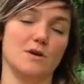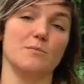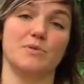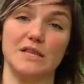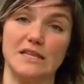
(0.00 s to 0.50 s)

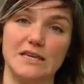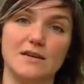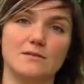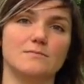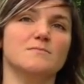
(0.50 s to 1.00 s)
completely,
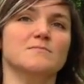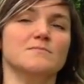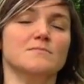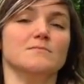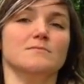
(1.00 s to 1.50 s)

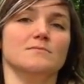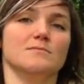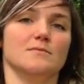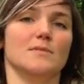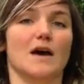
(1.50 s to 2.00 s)

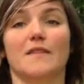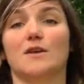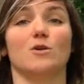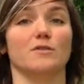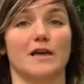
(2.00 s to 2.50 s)
and
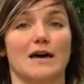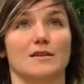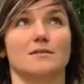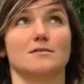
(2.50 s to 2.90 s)
then hold that.